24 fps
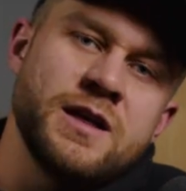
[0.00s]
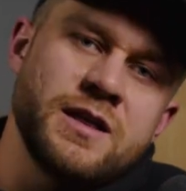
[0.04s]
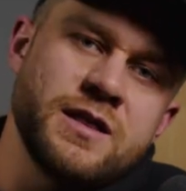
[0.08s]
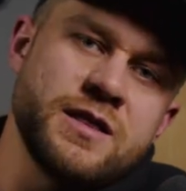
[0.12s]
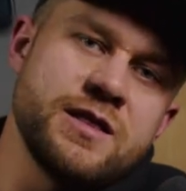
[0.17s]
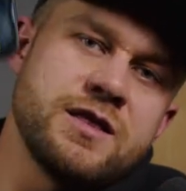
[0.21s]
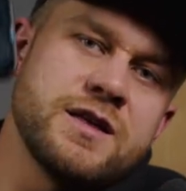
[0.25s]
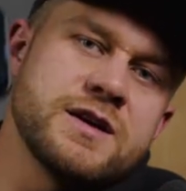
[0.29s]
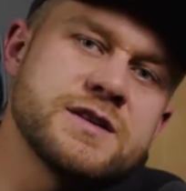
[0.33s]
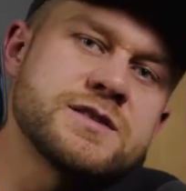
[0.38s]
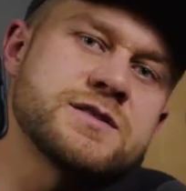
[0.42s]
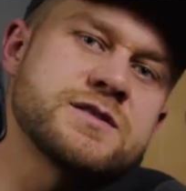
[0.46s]

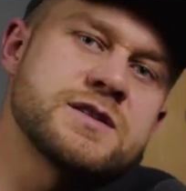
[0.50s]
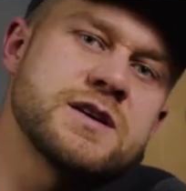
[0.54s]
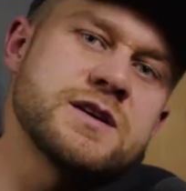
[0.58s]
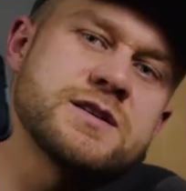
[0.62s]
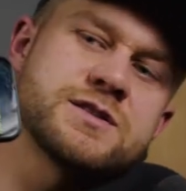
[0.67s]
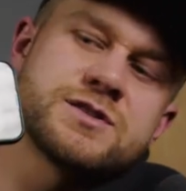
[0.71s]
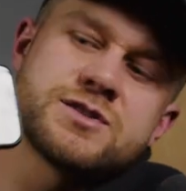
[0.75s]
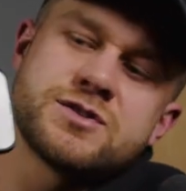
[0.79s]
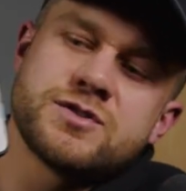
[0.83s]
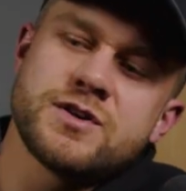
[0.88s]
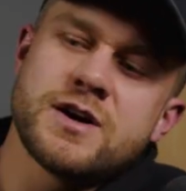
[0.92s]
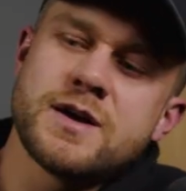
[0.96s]
this
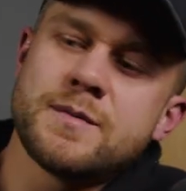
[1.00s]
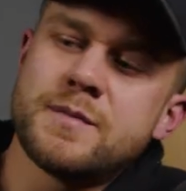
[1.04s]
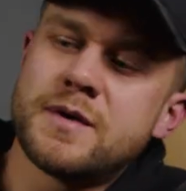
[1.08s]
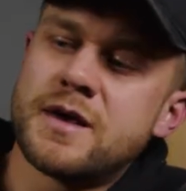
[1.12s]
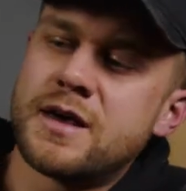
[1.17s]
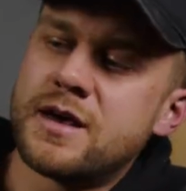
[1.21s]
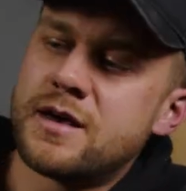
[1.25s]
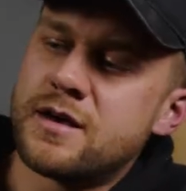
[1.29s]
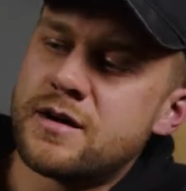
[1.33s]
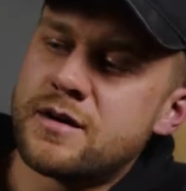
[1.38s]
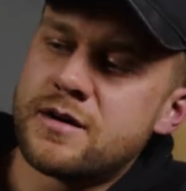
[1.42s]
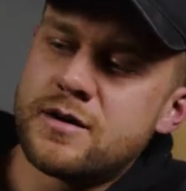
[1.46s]
stream
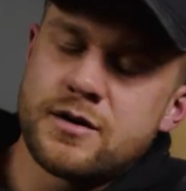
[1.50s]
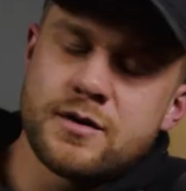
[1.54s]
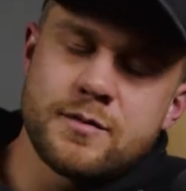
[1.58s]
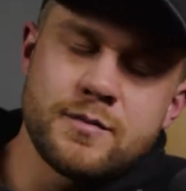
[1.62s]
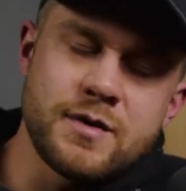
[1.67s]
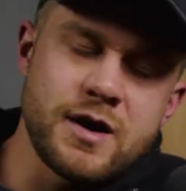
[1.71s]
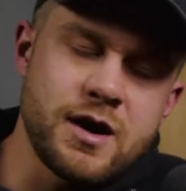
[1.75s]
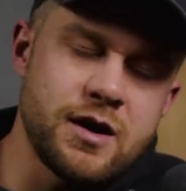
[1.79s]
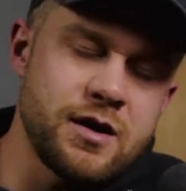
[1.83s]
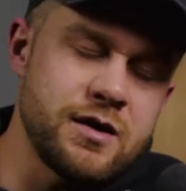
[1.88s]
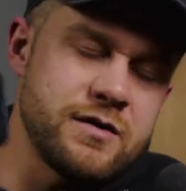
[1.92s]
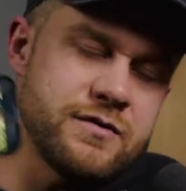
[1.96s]
here on
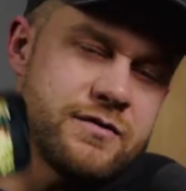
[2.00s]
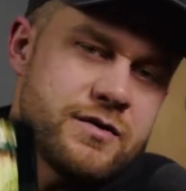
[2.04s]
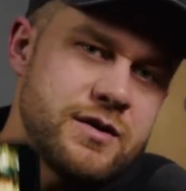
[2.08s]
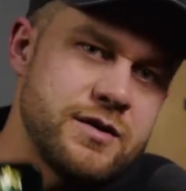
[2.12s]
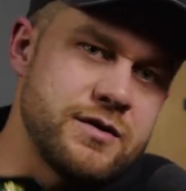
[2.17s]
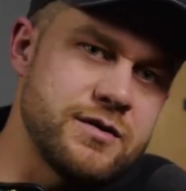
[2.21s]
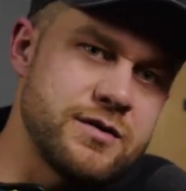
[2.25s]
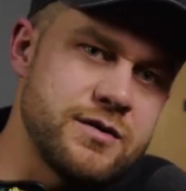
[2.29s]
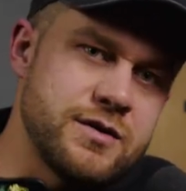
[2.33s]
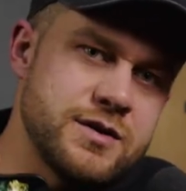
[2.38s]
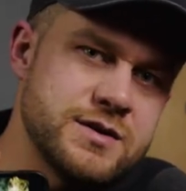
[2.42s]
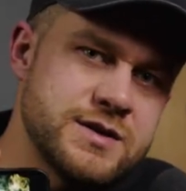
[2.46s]
my
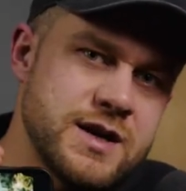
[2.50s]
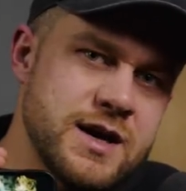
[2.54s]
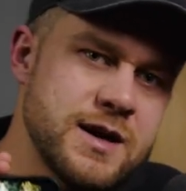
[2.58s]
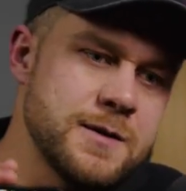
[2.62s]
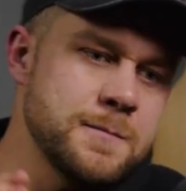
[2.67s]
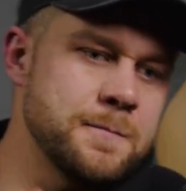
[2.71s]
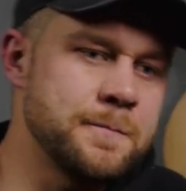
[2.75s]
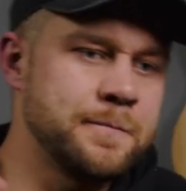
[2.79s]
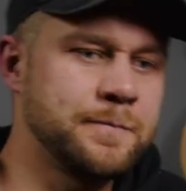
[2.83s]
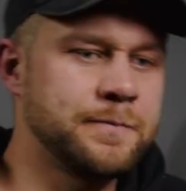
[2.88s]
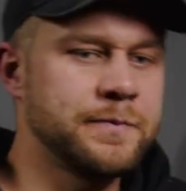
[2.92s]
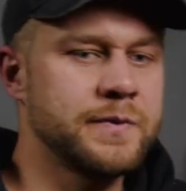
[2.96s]
iPhone
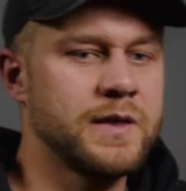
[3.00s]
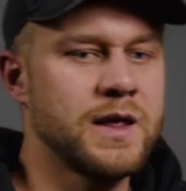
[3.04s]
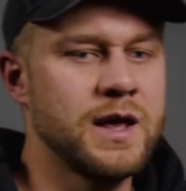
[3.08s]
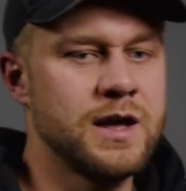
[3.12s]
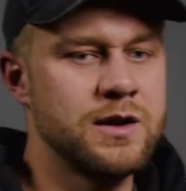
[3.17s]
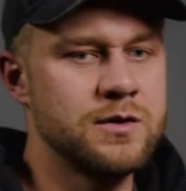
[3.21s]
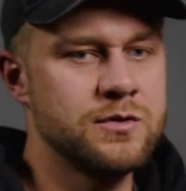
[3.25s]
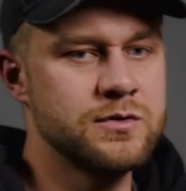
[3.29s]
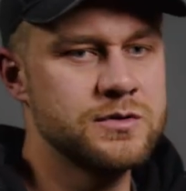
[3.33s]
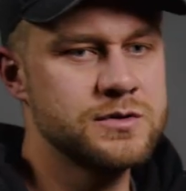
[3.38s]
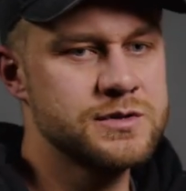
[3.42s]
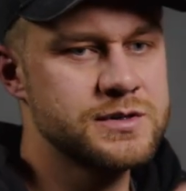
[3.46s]
13,
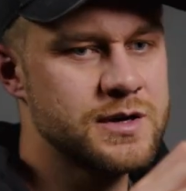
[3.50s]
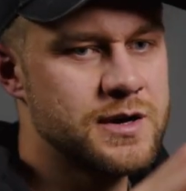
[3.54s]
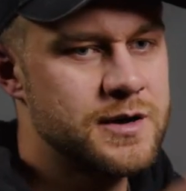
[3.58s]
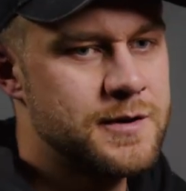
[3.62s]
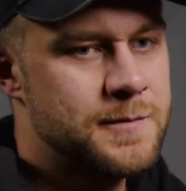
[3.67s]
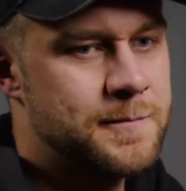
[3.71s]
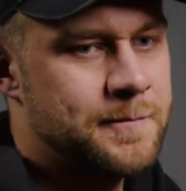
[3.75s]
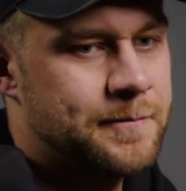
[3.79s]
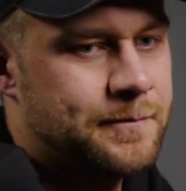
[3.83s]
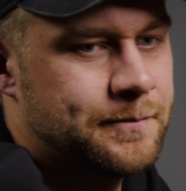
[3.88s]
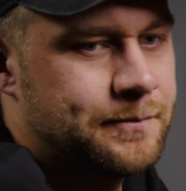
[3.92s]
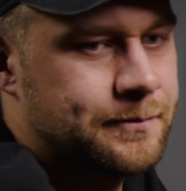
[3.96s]
and
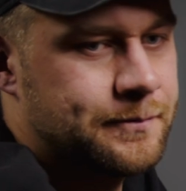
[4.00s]
also